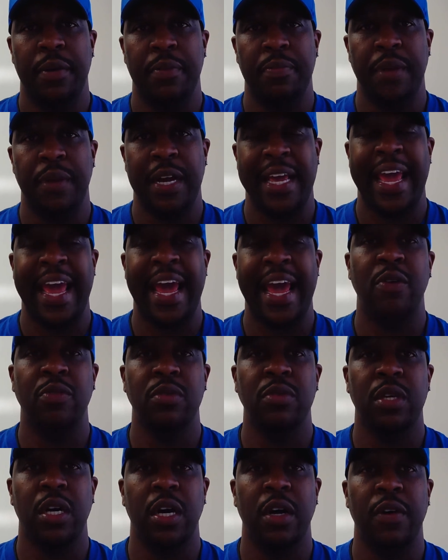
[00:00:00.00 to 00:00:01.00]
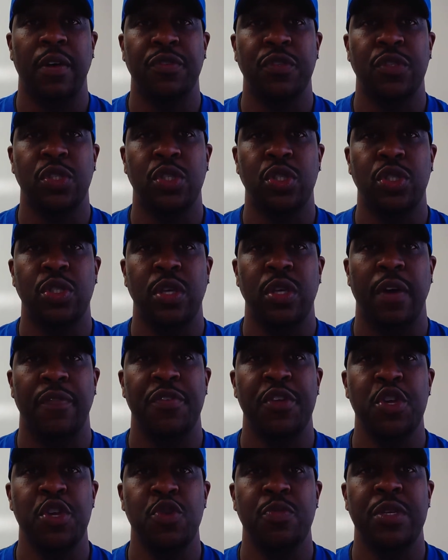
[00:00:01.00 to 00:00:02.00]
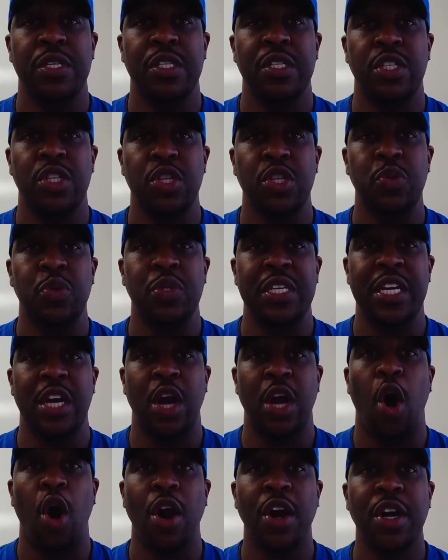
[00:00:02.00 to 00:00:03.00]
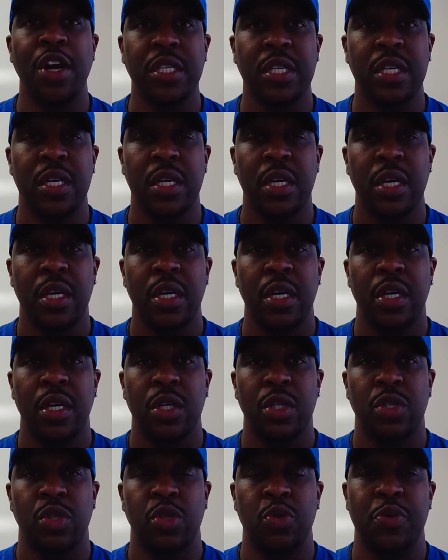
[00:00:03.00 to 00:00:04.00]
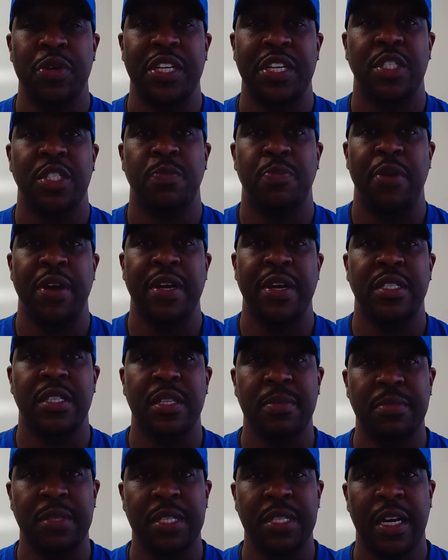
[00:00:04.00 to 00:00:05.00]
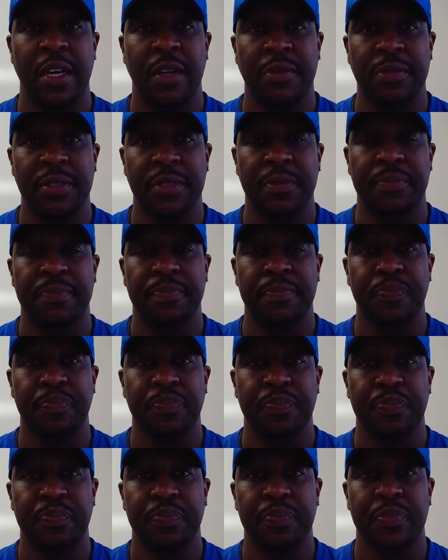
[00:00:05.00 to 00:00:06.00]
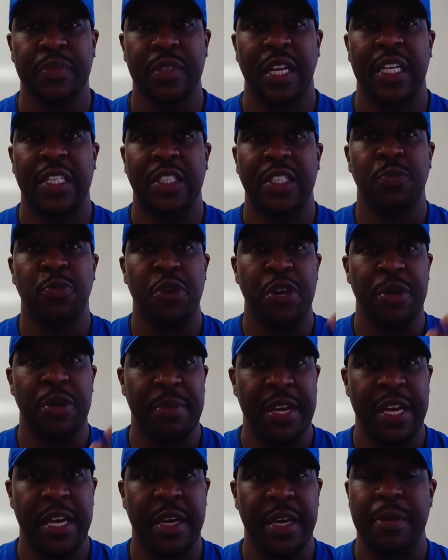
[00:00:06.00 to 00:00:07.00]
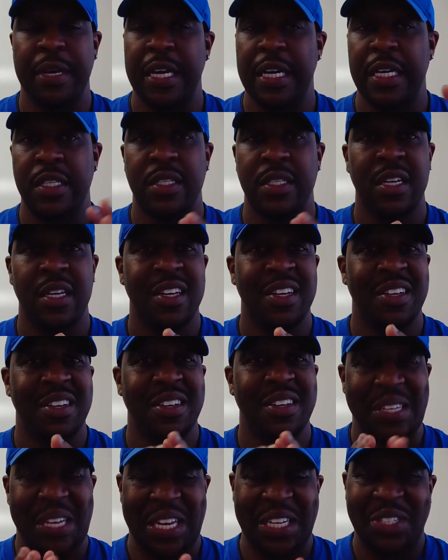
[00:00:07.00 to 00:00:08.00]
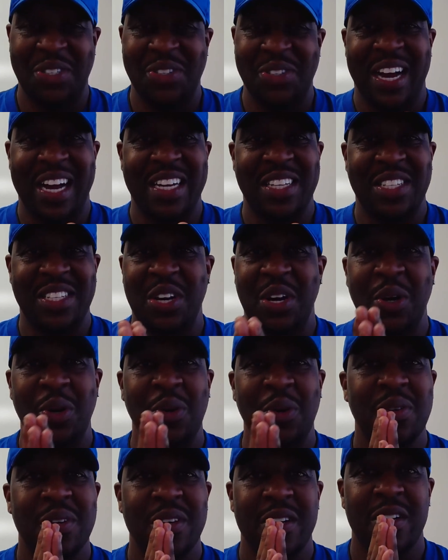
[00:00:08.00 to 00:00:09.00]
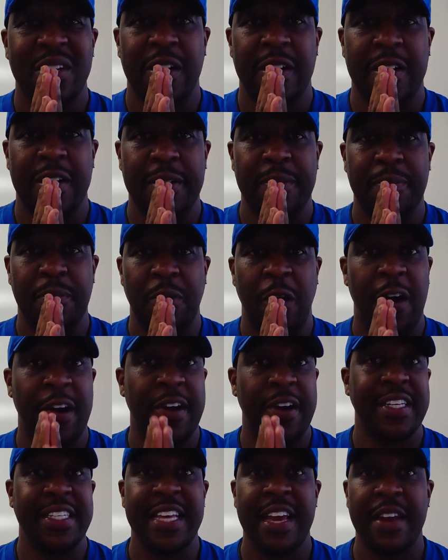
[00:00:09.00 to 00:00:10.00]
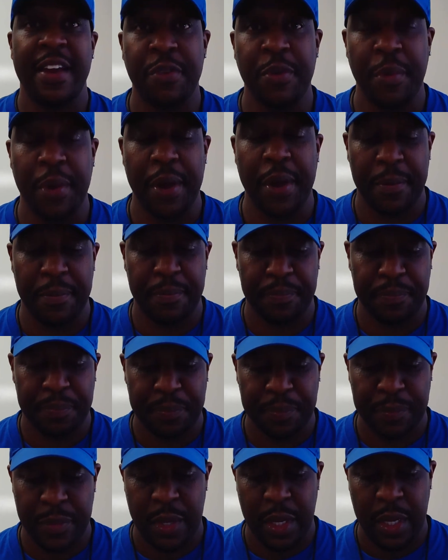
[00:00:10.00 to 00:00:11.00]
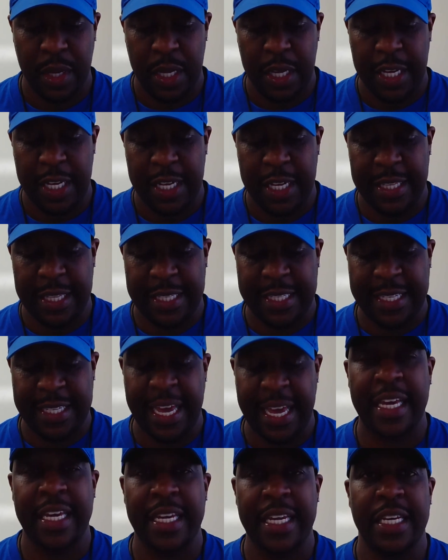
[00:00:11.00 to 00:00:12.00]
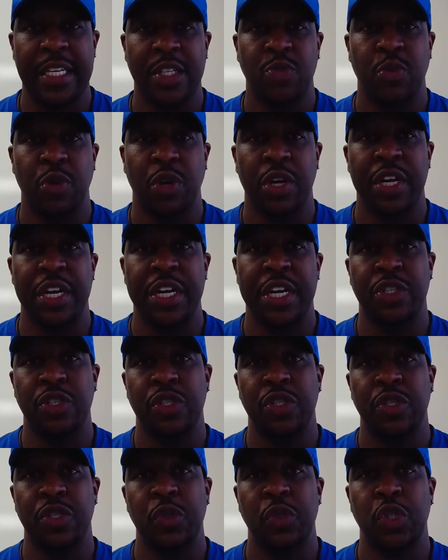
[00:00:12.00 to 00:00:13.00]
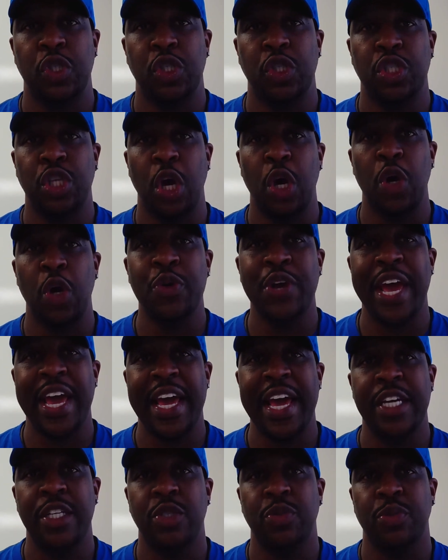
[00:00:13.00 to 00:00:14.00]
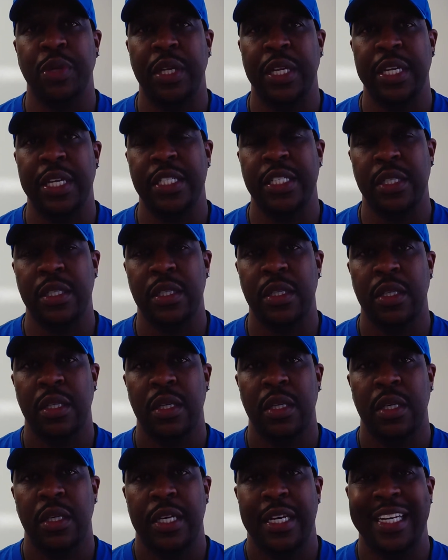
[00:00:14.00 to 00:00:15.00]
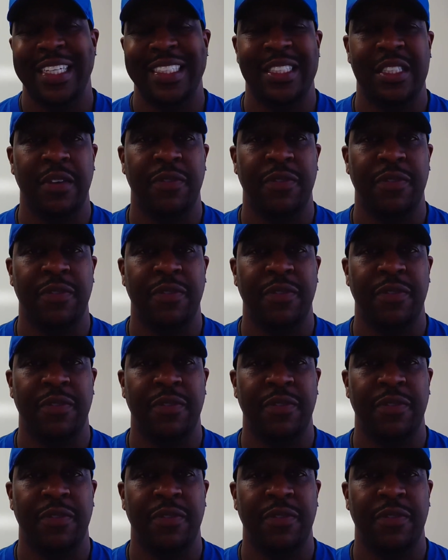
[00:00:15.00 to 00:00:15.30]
account of humans using art to express themselves. That's pretty big because, as you guys know, art is everywhere. The second is we're going to introduce Stone Age religion. It's the